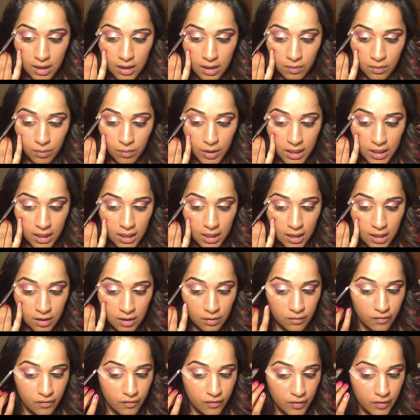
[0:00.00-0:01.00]
and wing it
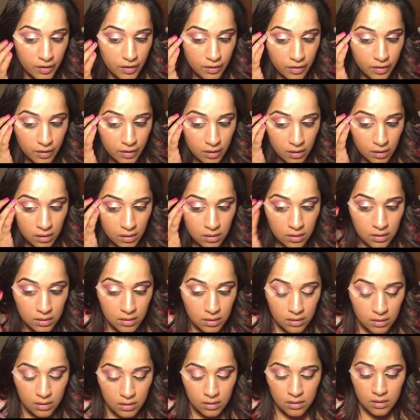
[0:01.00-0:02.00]
out further
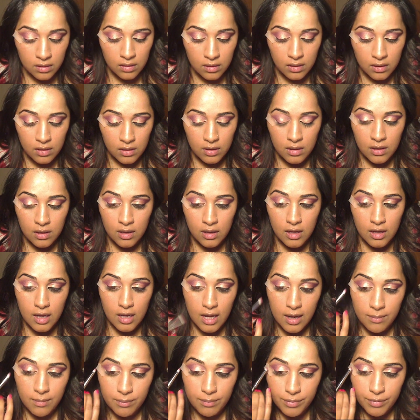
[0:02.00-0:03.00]

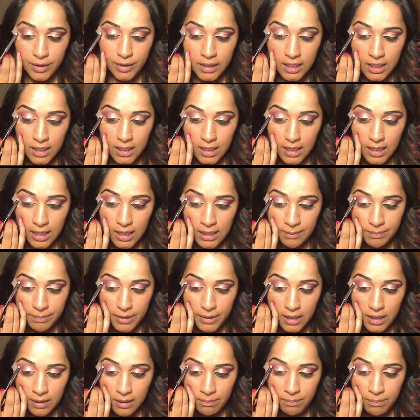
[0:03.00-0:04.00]
and bring it up
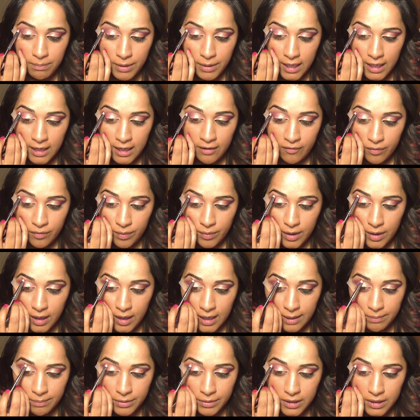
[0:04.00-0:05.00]
above where
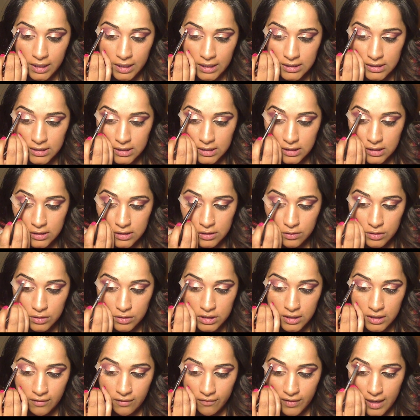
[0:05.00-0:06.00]
I placed the
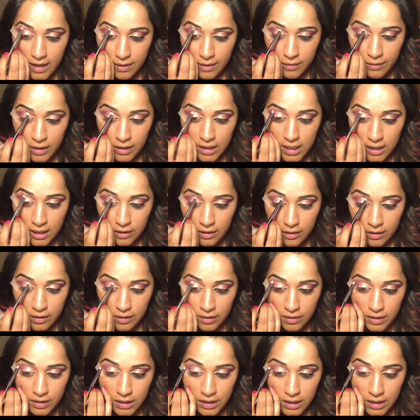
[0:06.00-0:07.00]
Sushi flower color
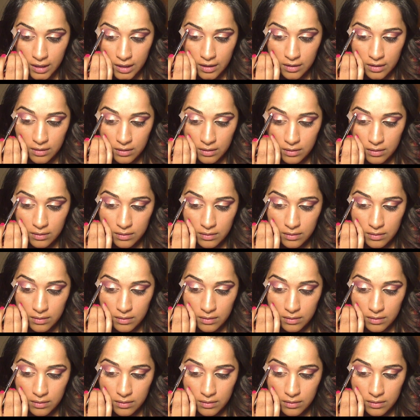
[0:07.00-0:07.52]
earlier.